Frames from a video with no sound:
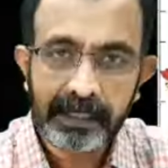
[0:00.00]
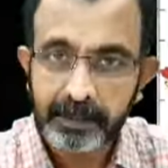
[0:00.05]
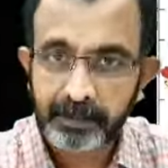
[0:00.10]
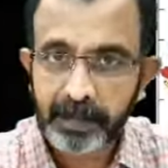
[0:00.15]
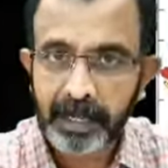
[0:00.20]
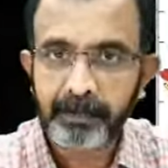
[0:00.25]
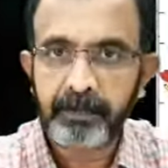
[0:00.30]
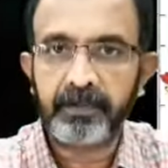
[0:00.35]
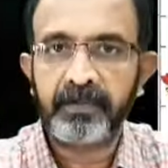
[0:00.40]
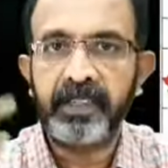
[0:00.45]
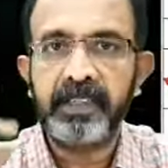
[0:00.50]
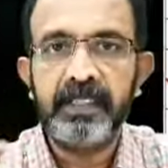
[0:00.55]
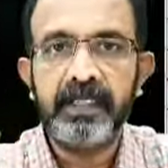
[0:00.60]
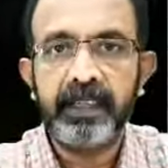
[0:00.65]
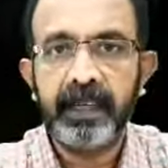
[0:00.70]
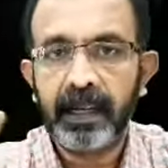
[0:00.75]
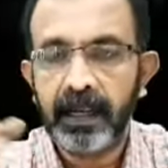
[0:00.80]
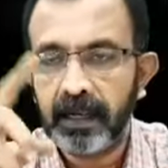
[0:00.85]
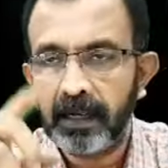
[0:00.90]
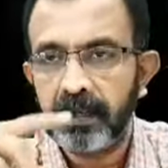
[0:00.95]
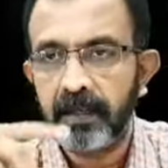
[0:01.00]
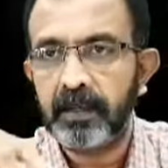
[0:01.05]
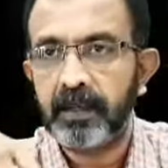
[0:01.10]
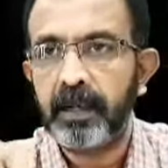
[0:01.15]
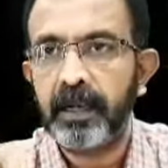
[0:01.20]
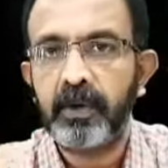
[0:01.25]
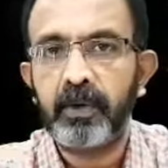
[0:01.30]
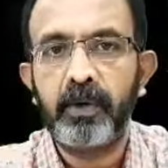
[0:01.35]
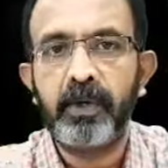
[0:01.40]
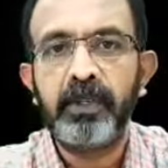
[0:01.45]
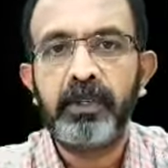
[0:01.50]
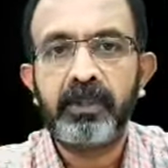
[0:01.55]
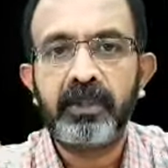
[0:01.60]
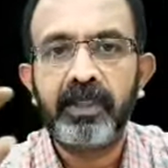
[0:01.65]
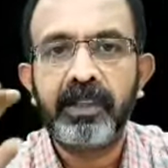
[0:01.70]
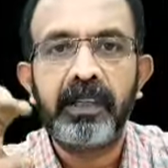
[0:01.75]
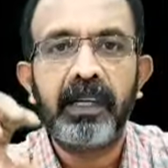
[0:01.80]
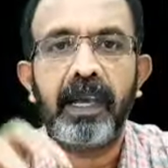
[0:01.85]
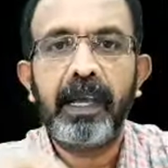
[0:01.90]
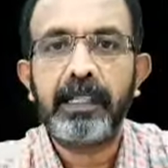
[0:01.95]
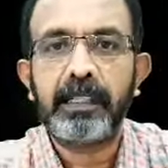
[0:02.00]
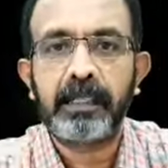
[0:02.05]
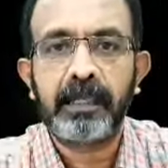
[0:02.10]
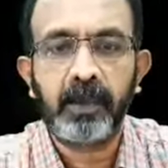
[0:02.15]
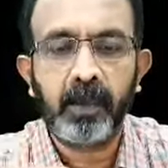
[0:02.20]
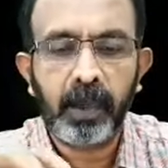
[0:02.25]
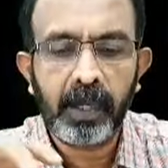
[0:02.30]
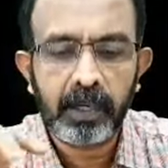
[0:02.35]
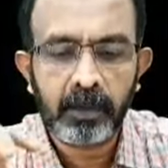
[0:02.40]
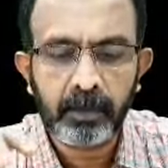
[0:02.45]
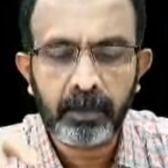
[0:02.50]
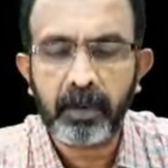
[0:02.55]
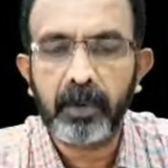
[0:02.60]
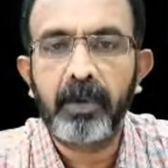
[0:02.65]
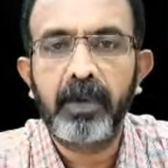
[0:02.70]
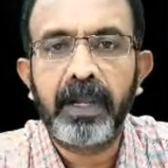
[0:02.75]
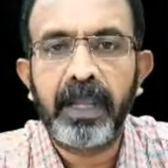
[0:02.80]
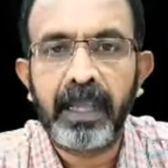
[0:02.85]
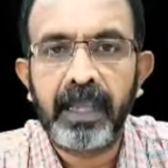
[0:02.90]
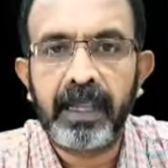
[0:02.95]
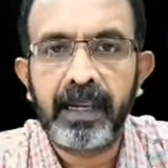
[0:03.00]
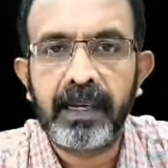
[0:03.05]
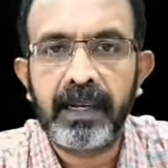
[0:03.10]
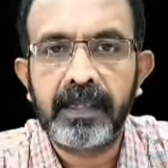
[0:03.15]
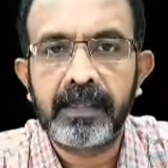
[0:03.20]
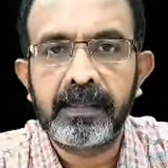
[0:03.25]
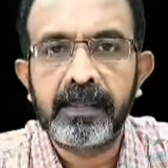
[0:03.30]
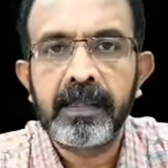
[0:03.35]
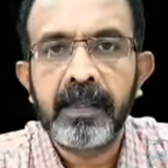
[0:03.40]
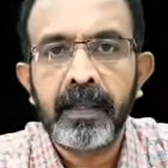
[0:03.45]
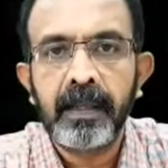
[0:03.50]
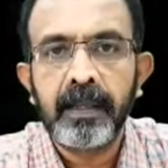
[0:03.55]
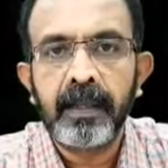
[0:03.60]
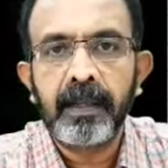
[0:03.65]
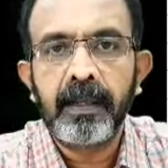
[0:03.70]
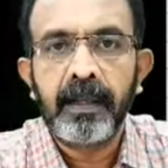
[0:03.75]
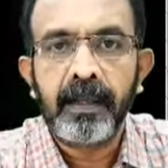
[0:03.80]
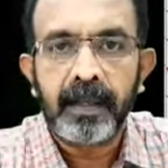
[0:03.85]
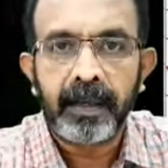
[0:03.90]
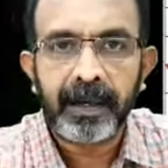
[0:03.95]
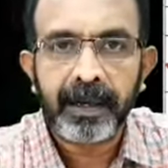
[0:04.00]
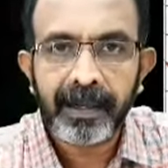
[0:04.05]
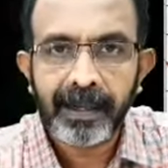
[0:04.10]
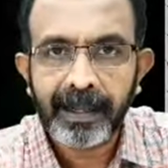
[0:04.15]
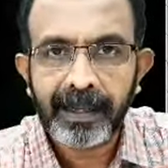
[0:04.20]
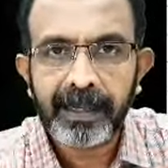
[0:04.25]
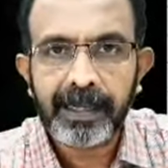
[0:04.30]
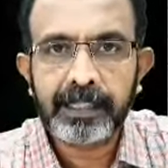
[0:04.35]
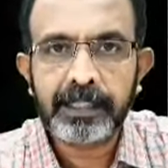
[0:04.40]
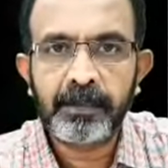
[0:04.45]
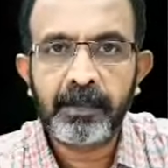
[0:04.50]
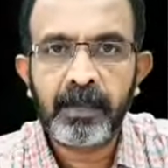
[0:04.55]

the map of India according to the earthquake prone areas. Red areas